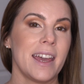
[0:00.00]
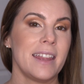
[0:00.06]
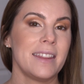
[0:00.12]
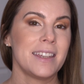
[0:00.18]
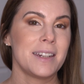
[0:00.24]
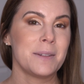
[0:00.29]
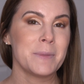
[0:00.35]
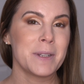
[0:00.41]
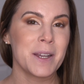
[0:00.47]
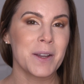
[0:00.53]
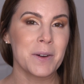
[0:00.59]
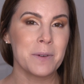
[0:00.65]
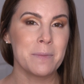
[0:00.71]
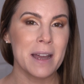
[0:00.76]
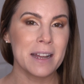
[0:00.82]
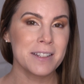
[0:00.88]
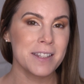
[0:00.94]
And then I'm going to
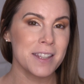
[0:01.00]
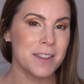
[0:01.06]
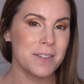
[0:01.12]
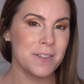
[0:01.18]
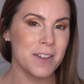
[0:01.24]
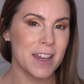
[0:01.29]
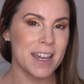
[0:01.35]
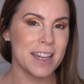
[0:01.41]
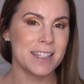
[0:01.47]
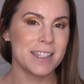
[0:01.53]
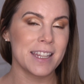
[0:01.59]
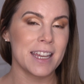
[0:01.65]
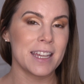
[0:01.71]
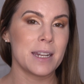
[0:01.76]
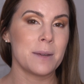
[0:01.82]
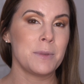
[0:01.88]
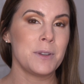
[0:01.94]
go back to the face
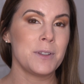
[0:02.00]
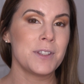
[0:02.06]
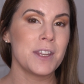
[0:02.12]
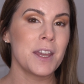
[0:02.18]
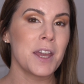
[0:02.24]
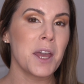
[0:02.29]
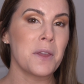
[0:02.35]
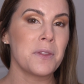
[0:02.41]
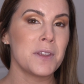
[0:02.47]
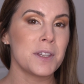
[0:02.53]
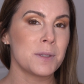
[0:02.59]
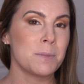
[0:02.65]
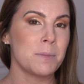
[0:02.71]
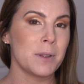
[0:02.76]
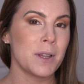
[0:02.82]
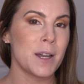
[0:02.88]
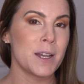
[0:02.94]
and I'm using this
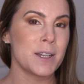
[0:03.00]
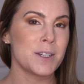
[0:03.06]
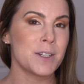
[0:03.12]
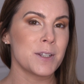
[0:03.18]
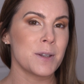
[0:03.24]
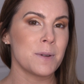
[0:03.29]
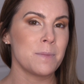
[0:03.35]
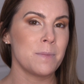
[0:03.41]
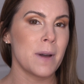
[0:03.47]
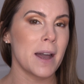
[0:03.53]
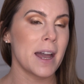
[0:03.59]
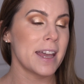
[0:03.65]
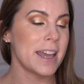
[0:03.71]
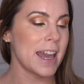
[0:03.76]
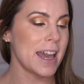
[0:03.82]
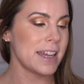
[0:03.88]
blush by